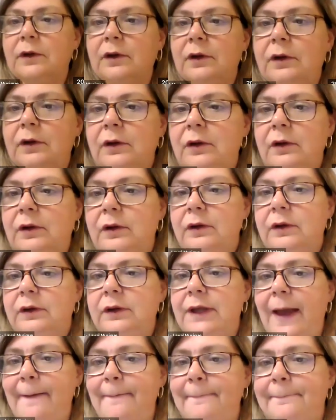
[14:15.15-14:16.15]

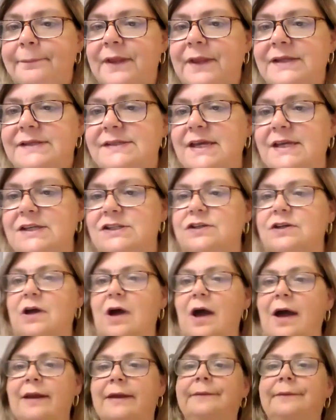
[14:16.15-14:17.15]
Yeah, that's it. You
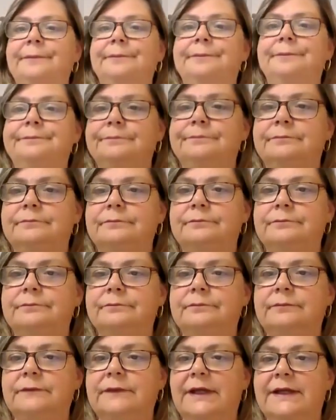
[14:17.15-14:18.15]
got it.
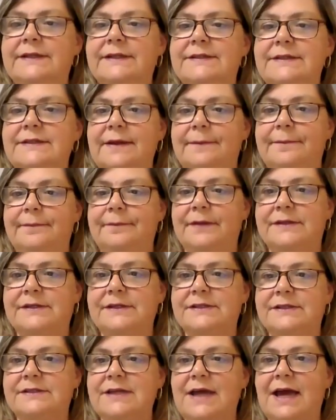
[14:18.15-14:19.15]
That's it.
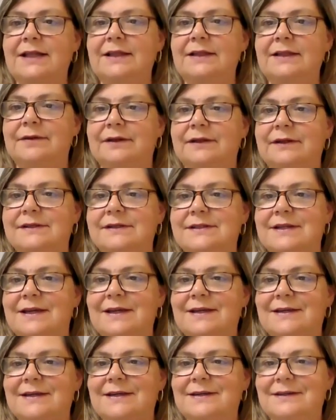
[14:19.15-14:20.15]
That's exactly what it looks
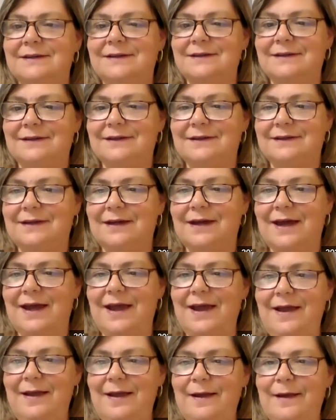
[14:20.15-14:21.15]
like.
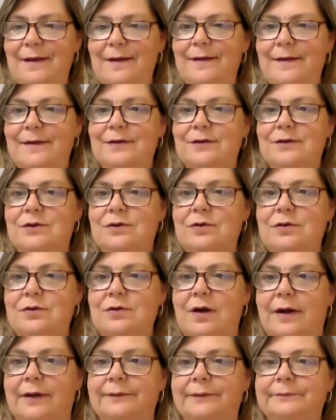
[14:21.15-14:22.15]
Okay,
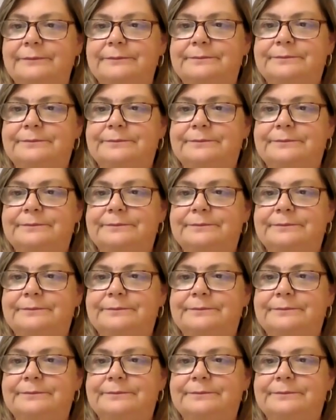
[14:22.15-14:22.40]
cool.